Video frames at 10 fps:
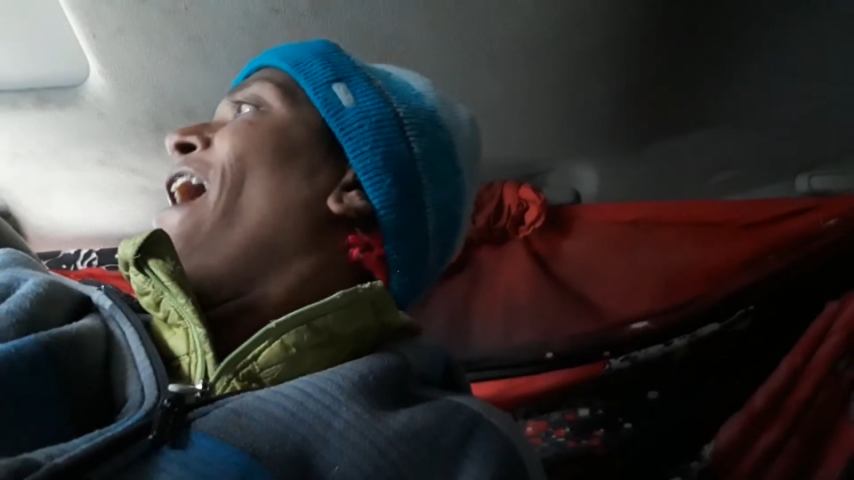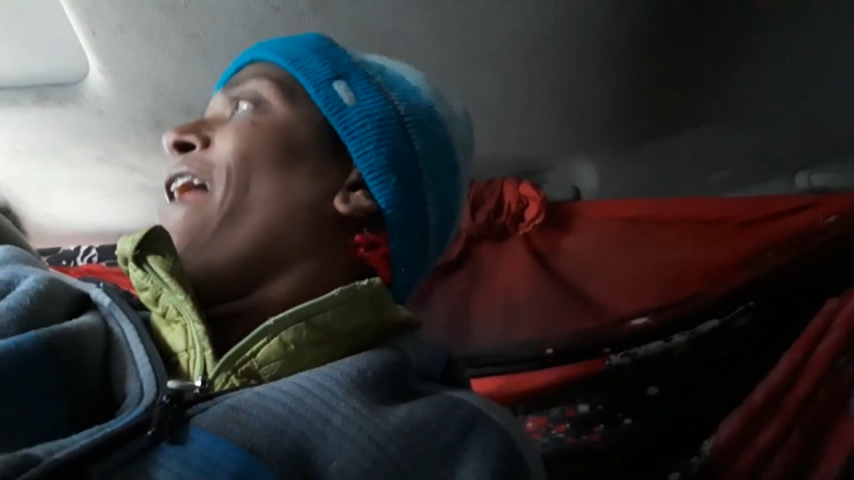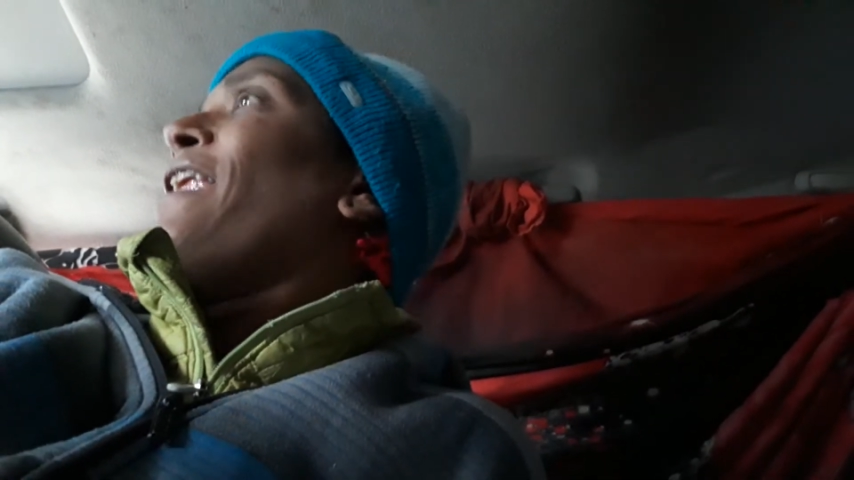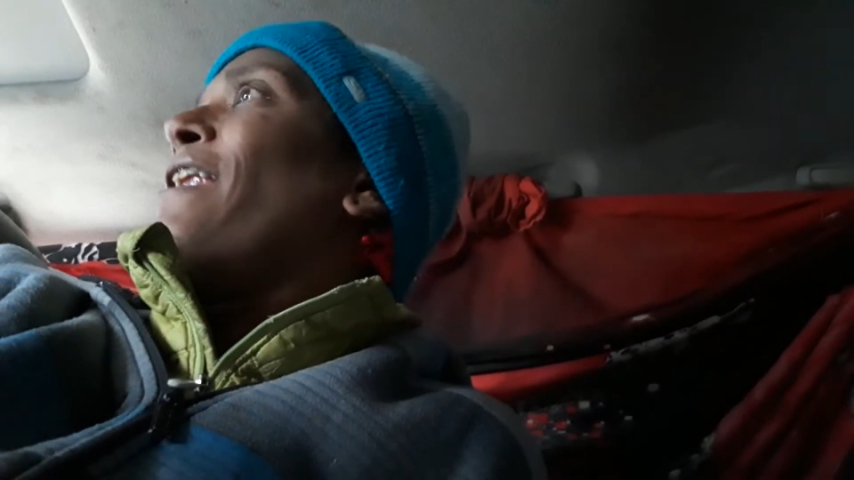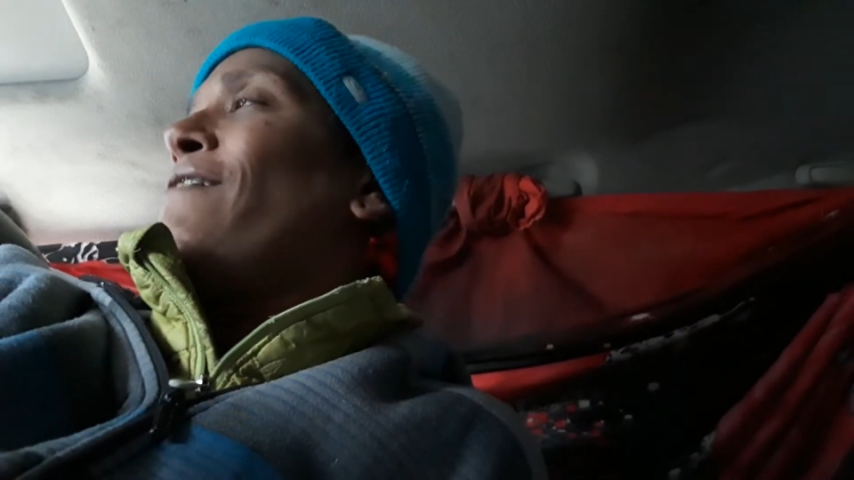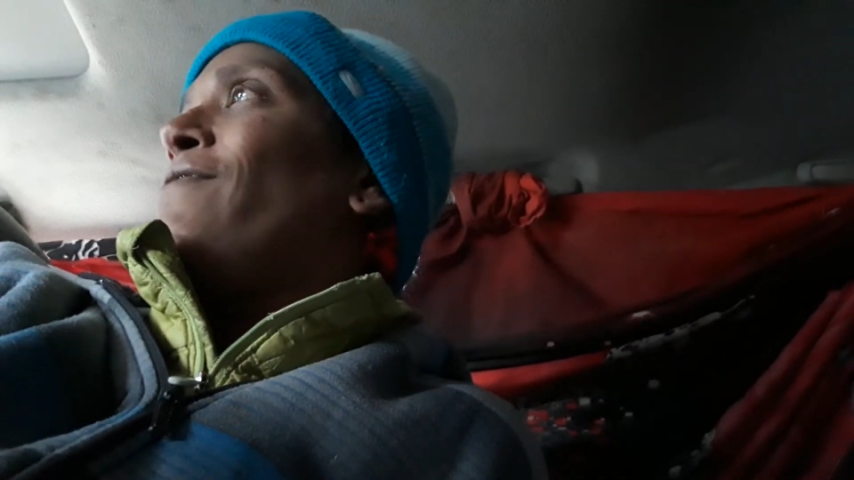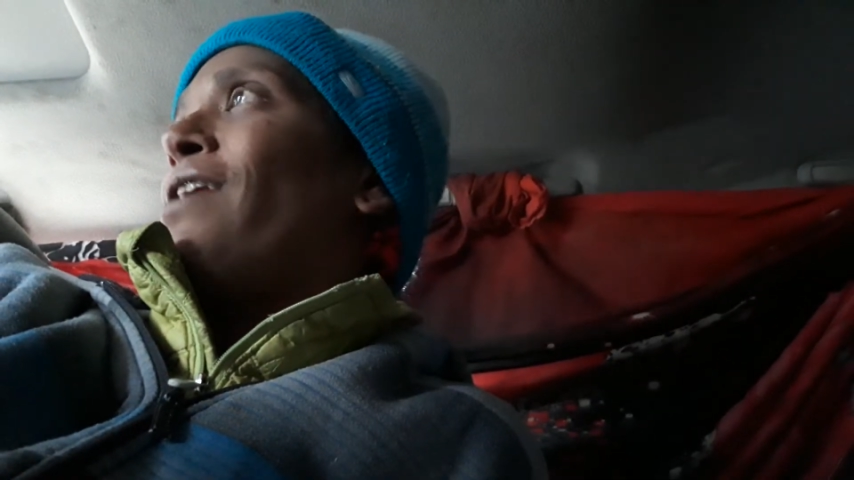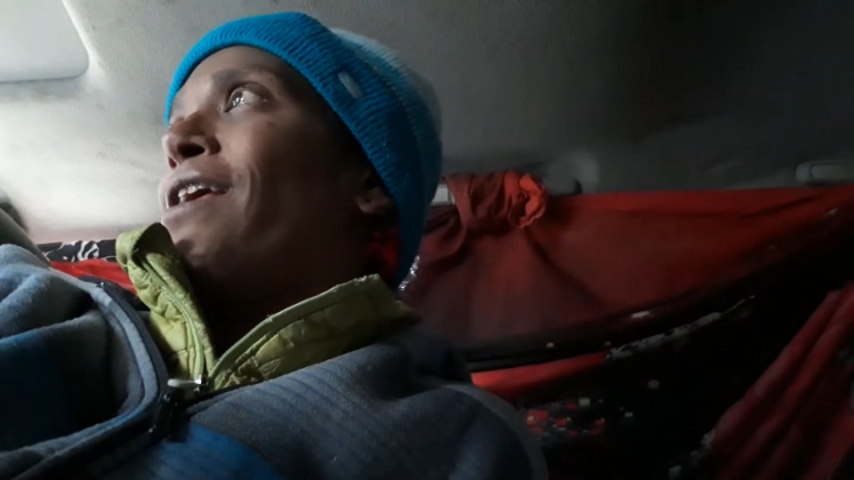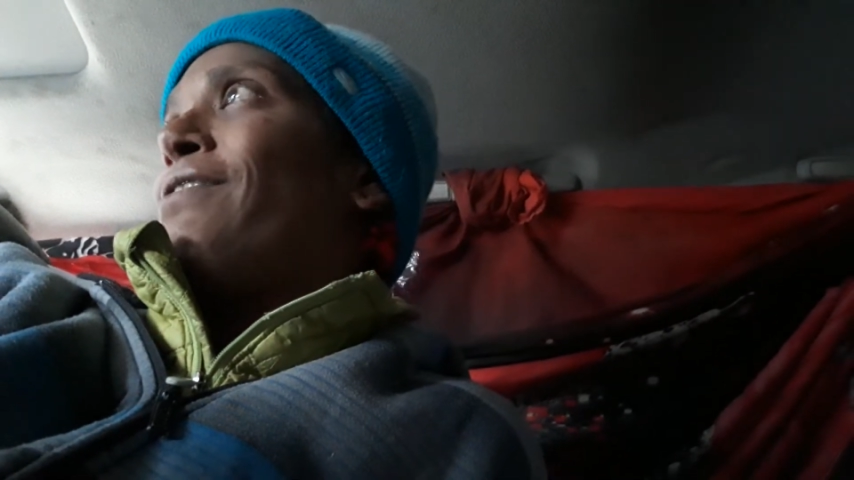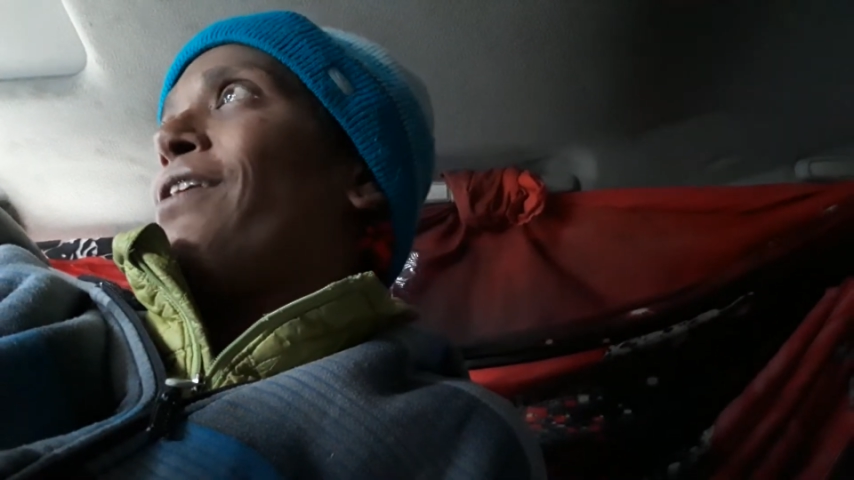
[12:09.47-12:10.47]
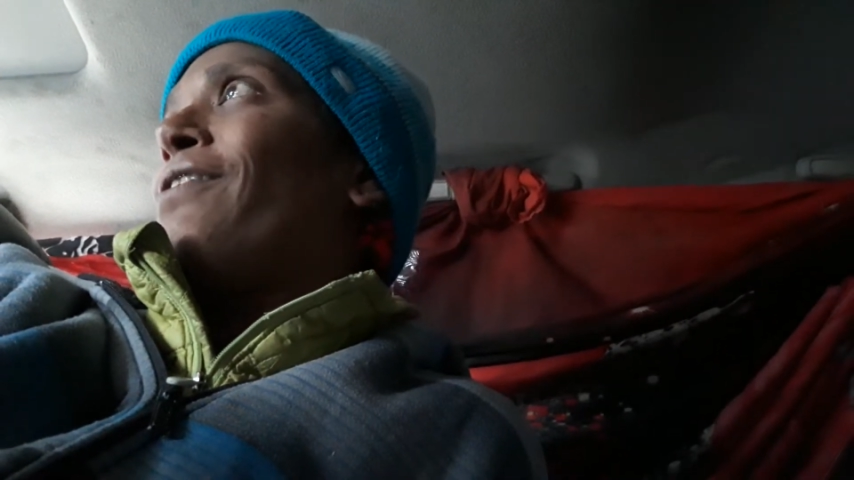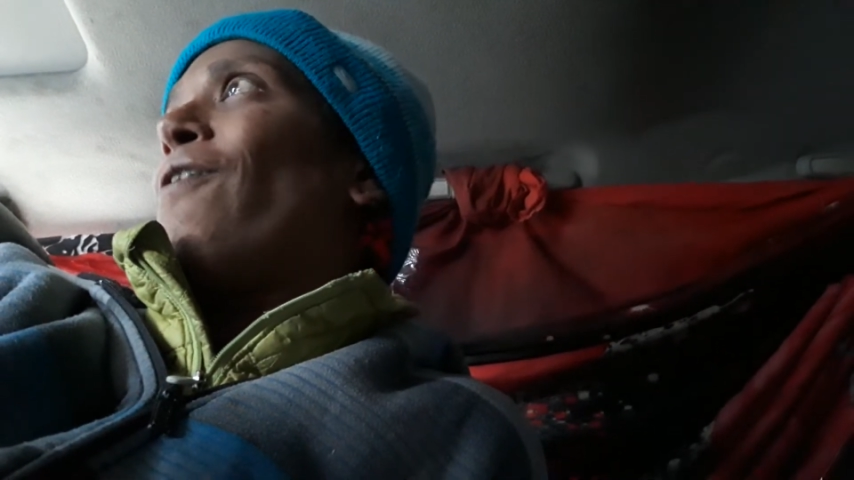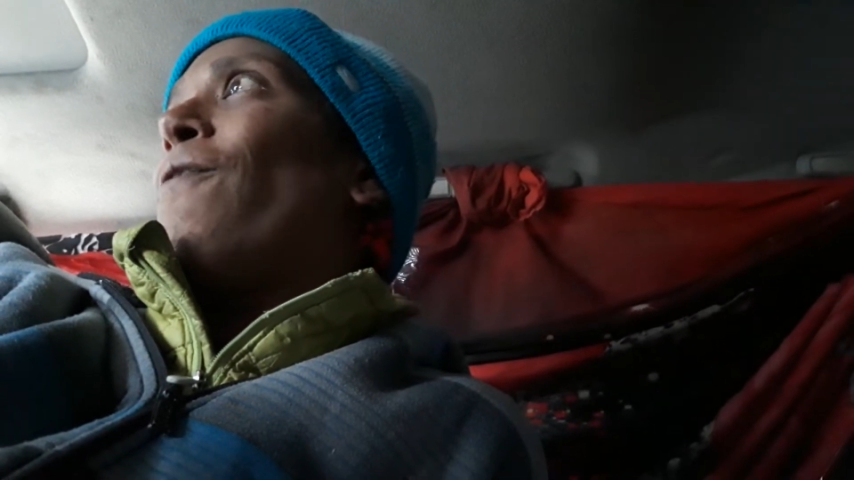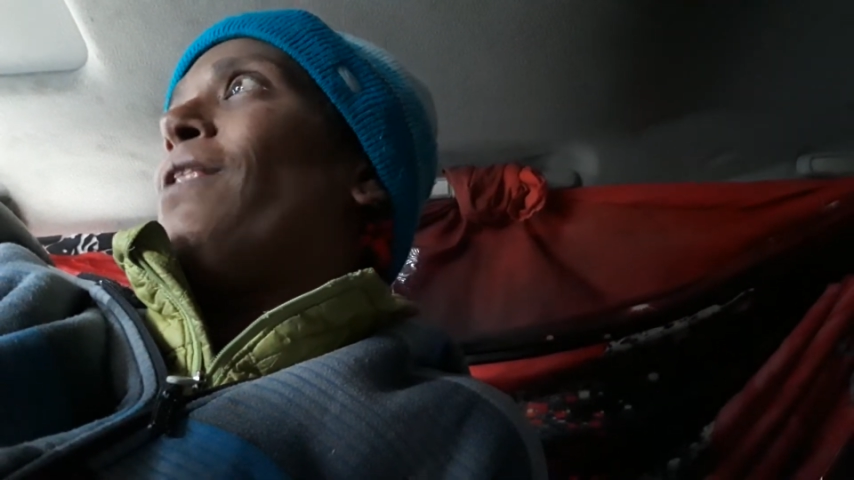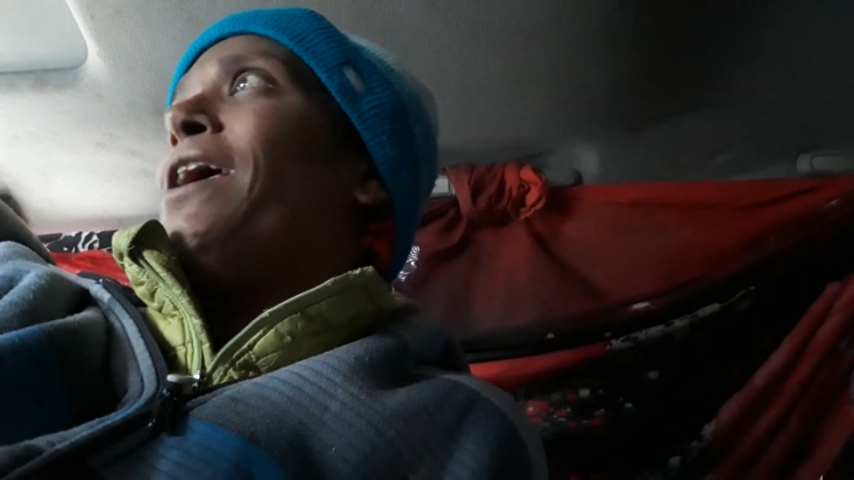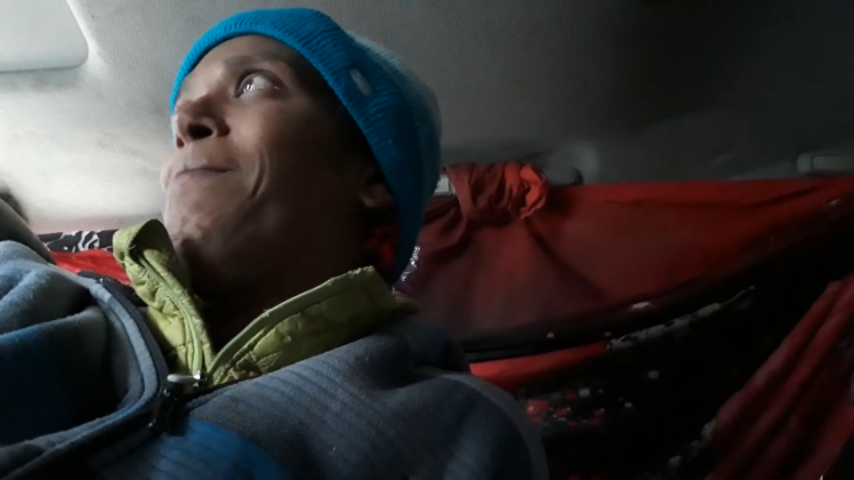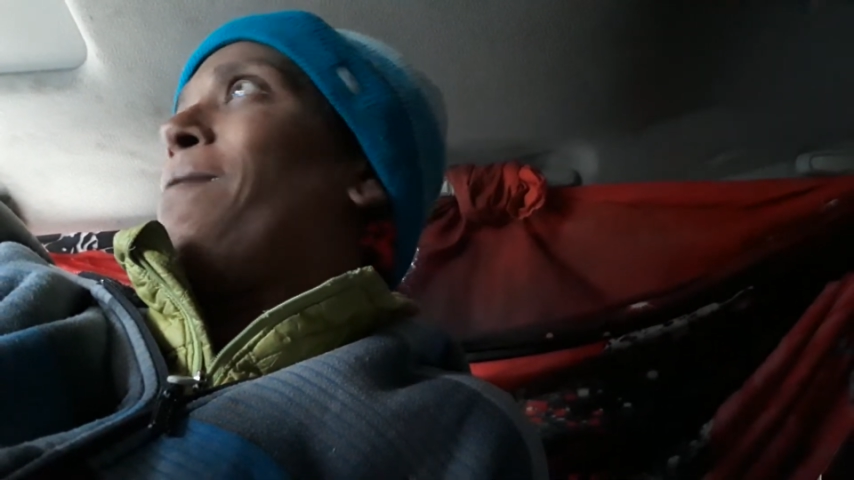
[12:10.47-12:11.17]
And then I realized that they're all laid